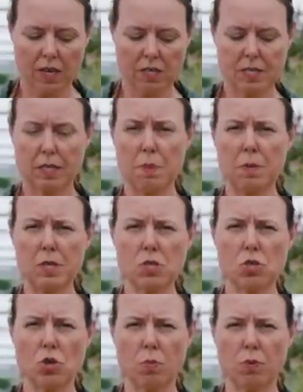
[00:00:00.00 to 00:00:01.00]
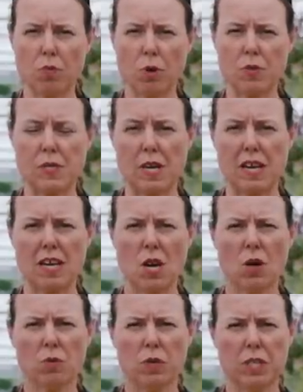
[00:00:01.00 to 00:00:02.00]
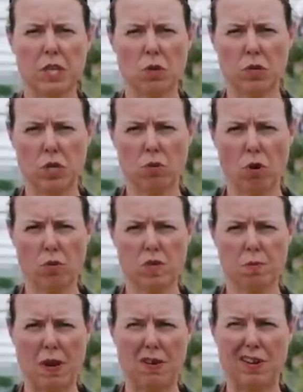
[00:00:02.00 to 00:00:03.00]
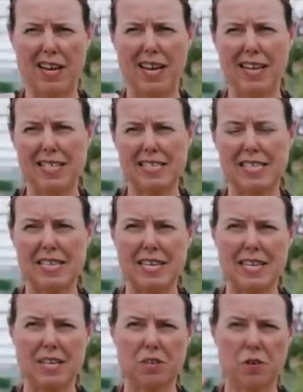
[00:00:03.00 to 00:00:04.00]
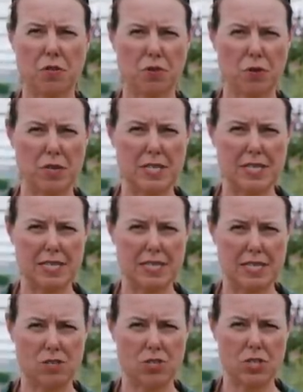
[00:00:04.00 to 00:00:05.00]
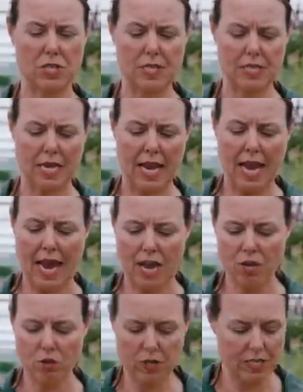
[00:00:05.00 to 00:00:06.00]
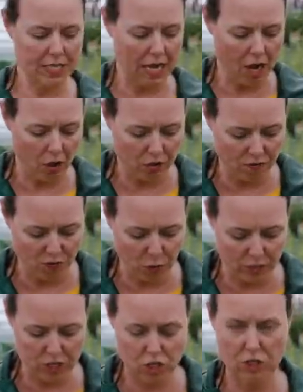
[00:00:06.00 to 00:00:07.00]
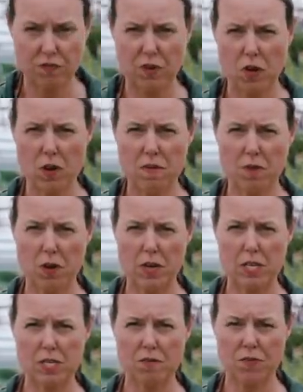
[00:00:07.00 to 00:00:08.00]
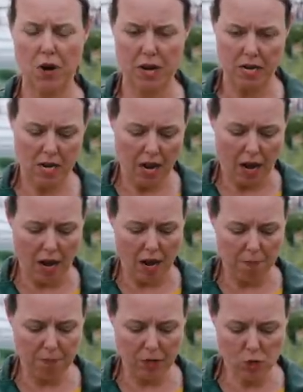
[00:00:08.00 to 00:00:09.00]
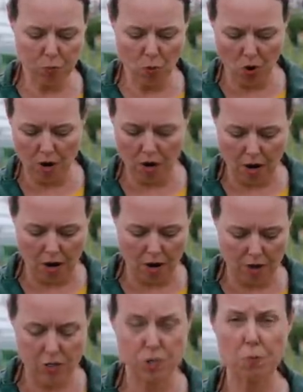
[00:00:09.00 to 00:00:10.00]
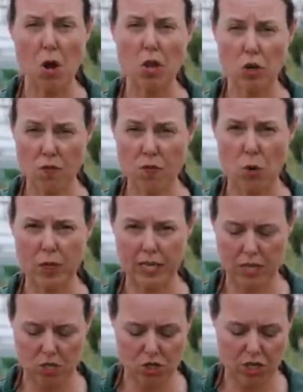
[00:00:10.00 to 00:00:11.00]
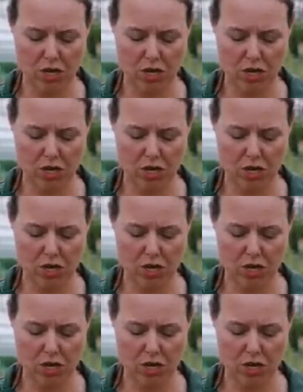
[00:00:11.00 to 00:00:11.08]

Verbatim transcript: Asclepias tuberosa really only grows about 18 to 36 inches, and you can tell the foliage is very, very different, much more smaller foliage